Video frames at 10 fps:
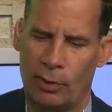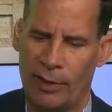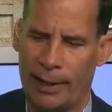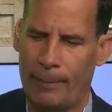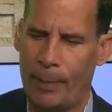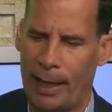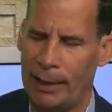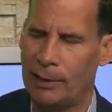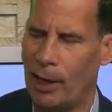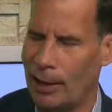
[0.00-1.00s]
of like a
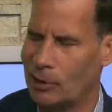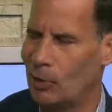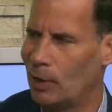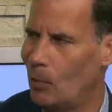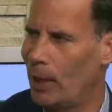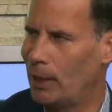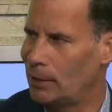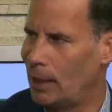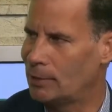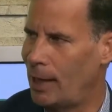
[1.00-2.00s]
pain doctor in a way at
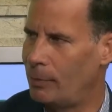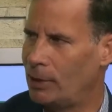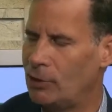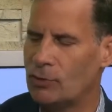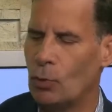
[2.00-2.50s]
that time. They